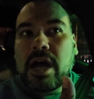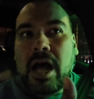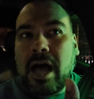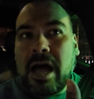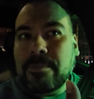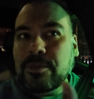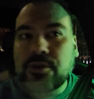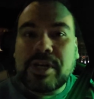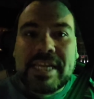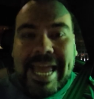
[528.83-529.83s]
uh,
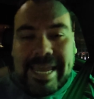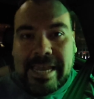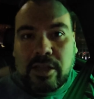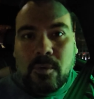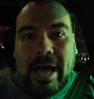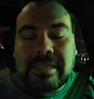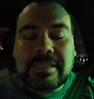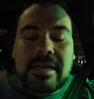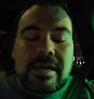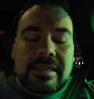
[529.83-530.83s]
thirty-eight kilowatts.